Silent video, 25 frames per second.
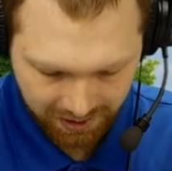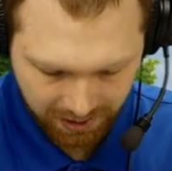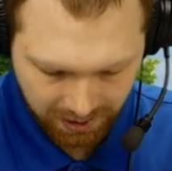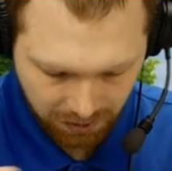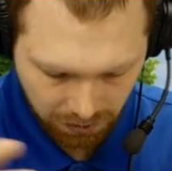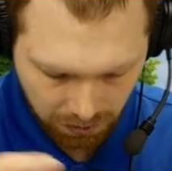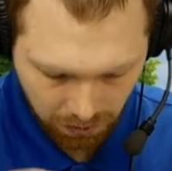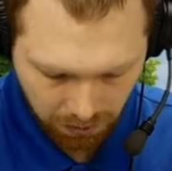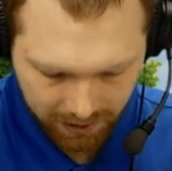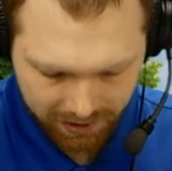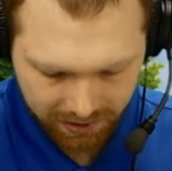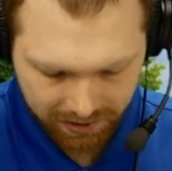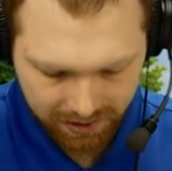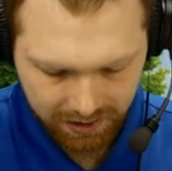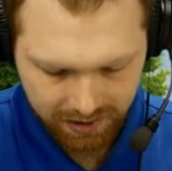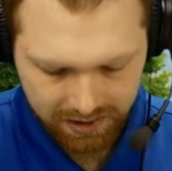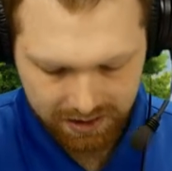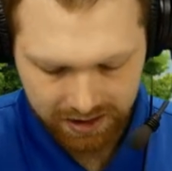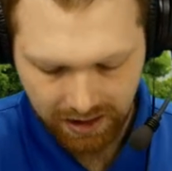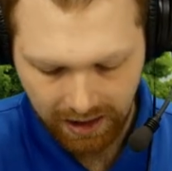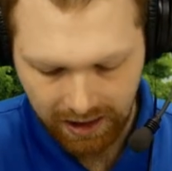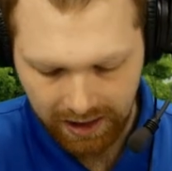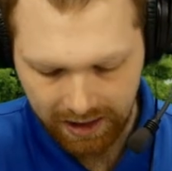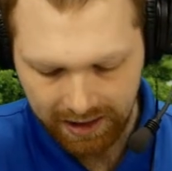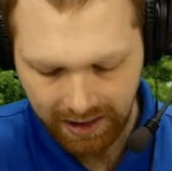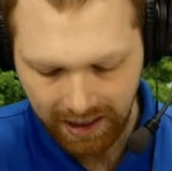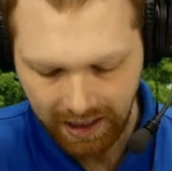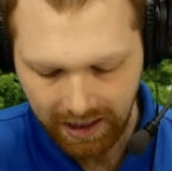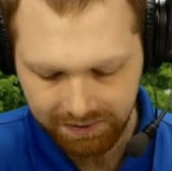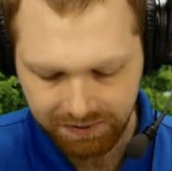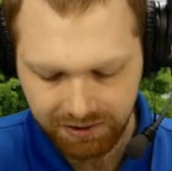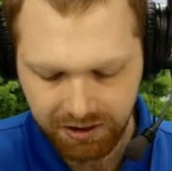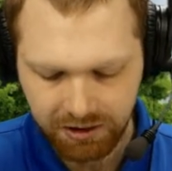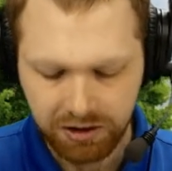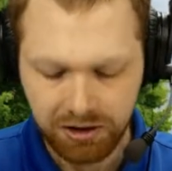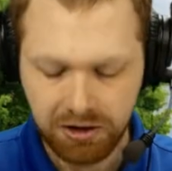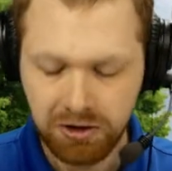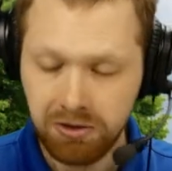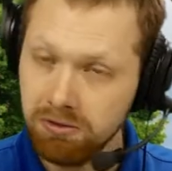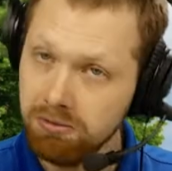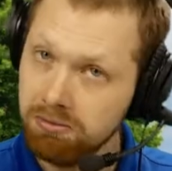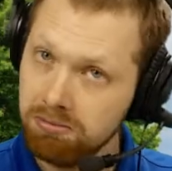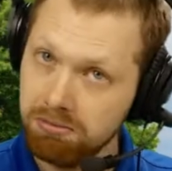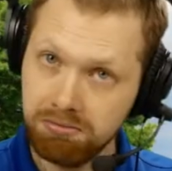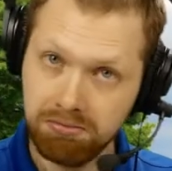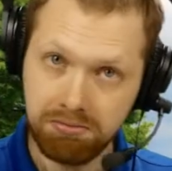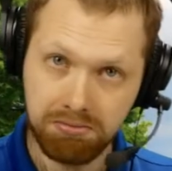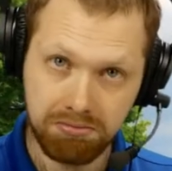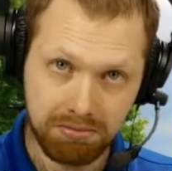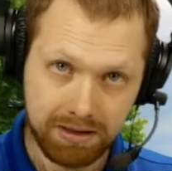What does God have to do?
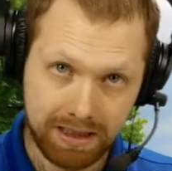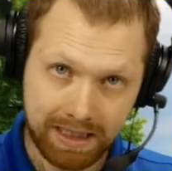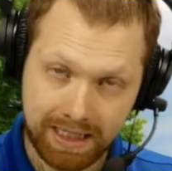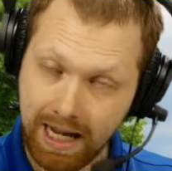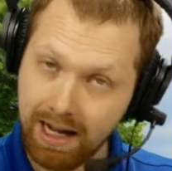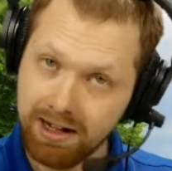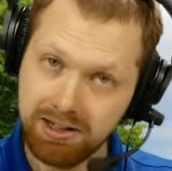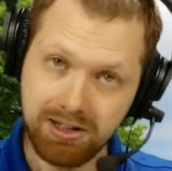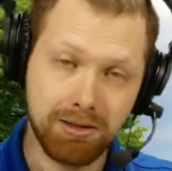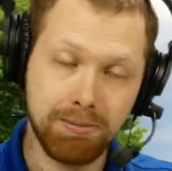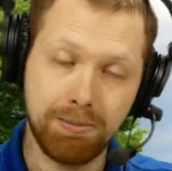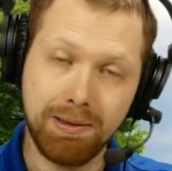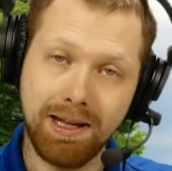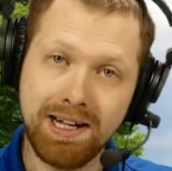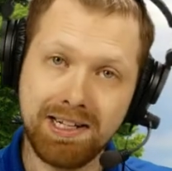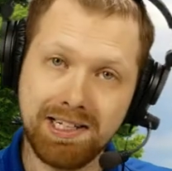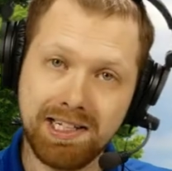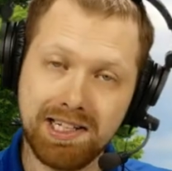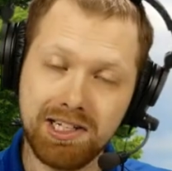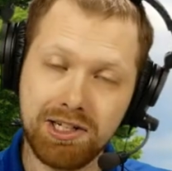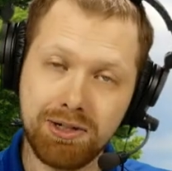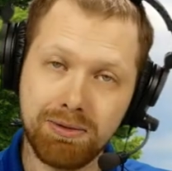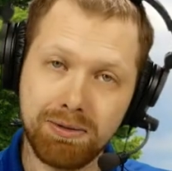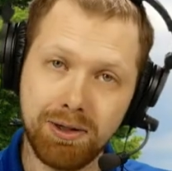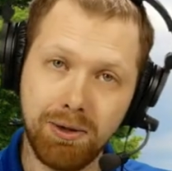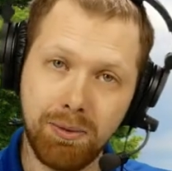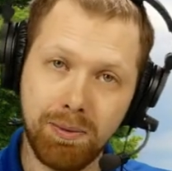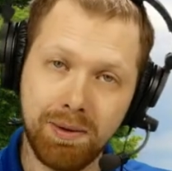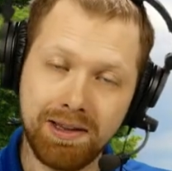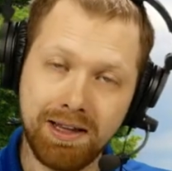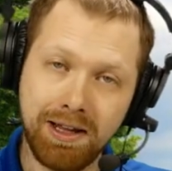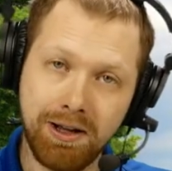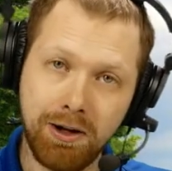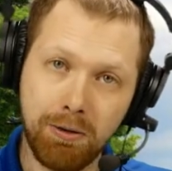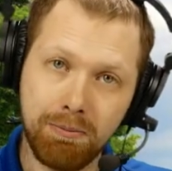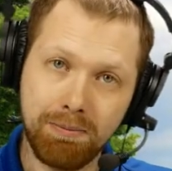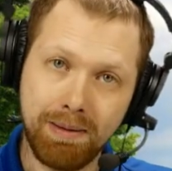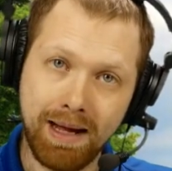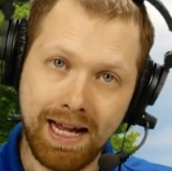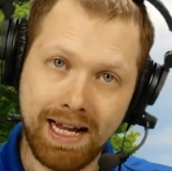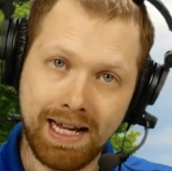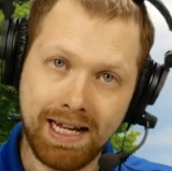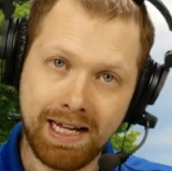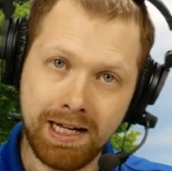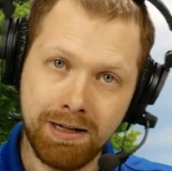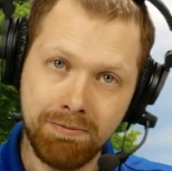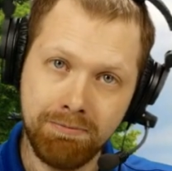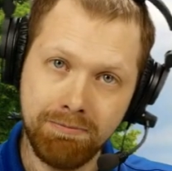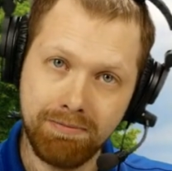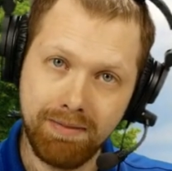He has to bless Israel when they obey
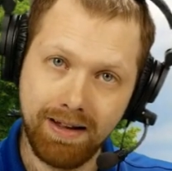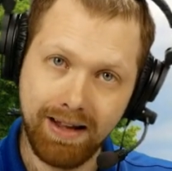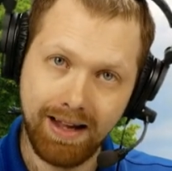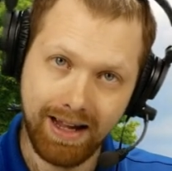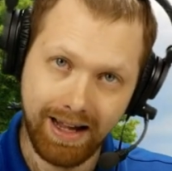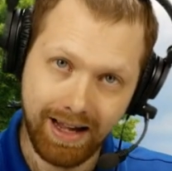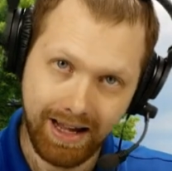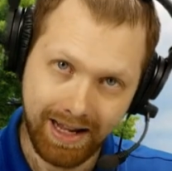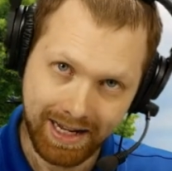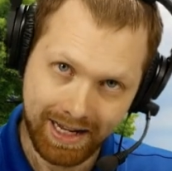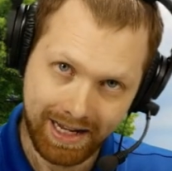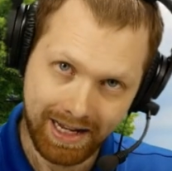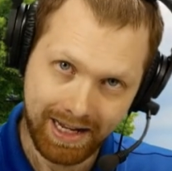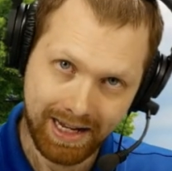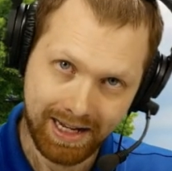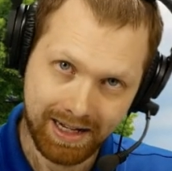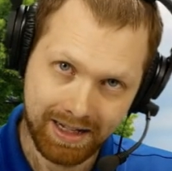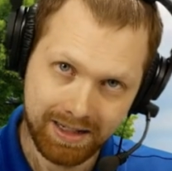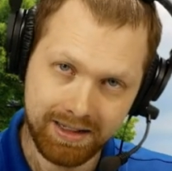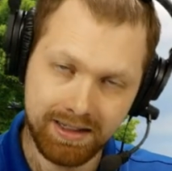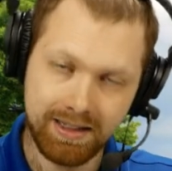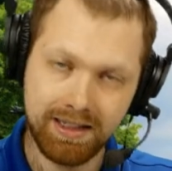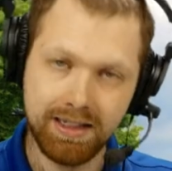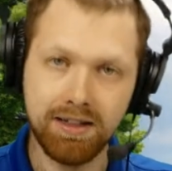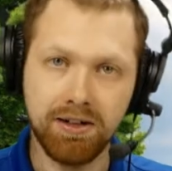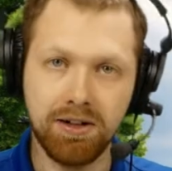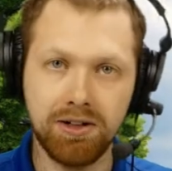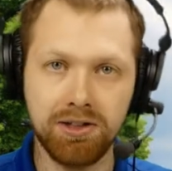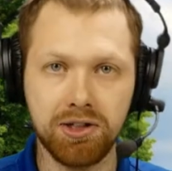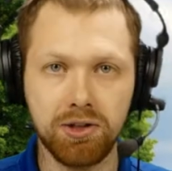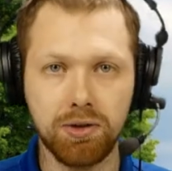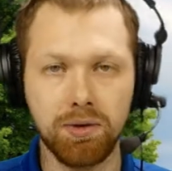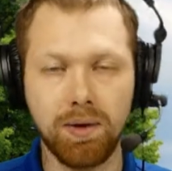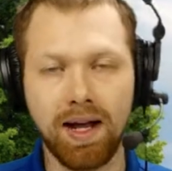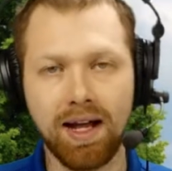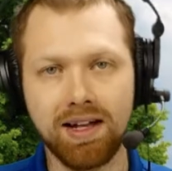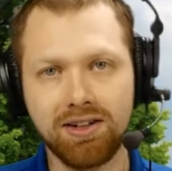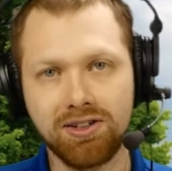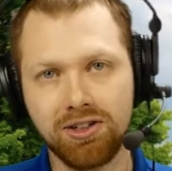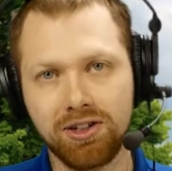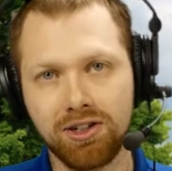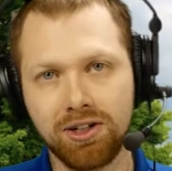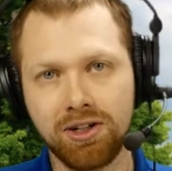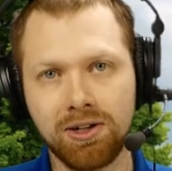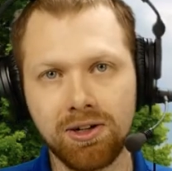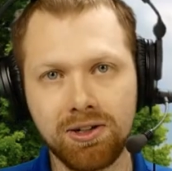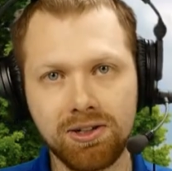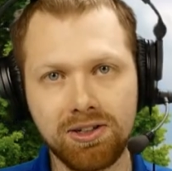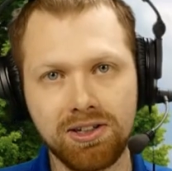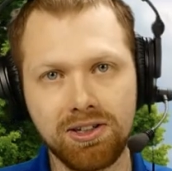him, and he also has to
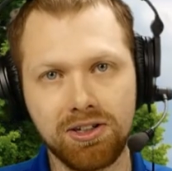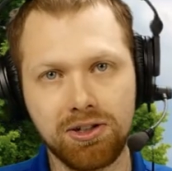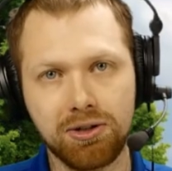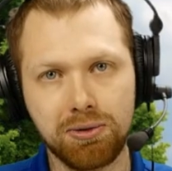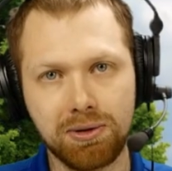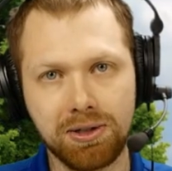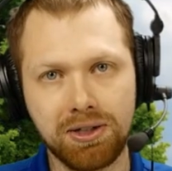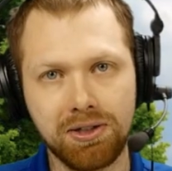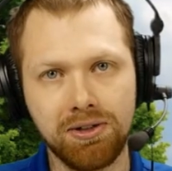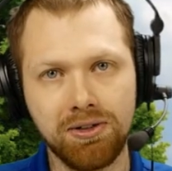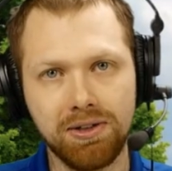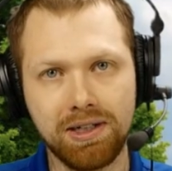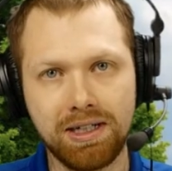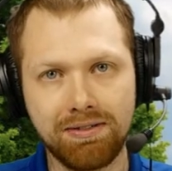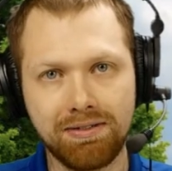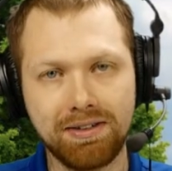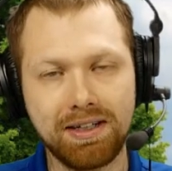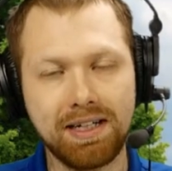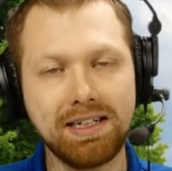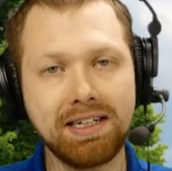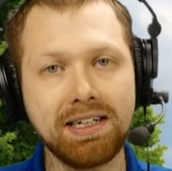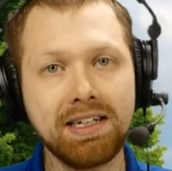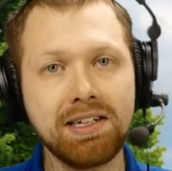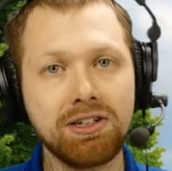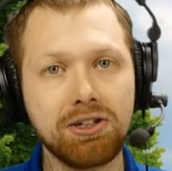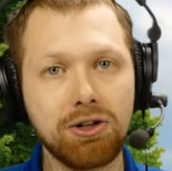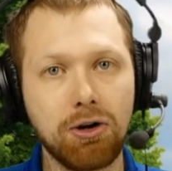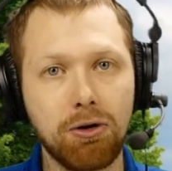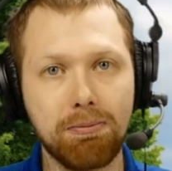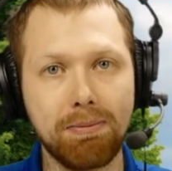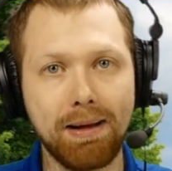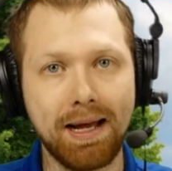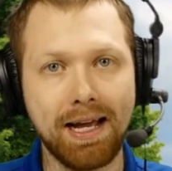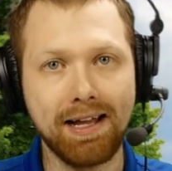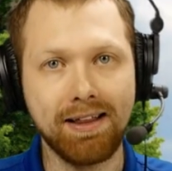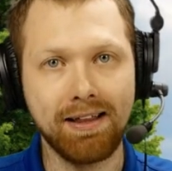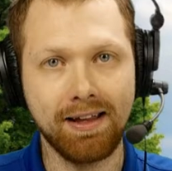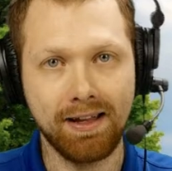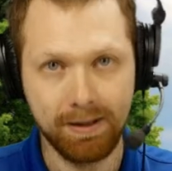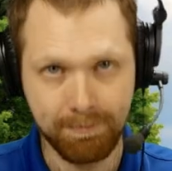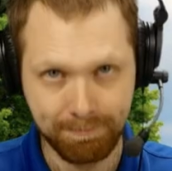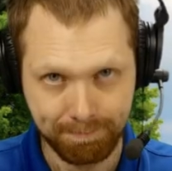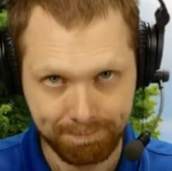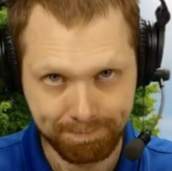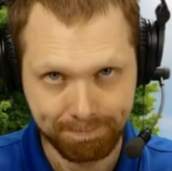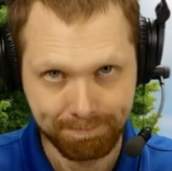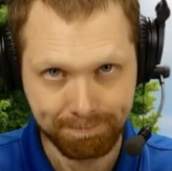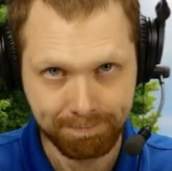curse Israel if they disobey him.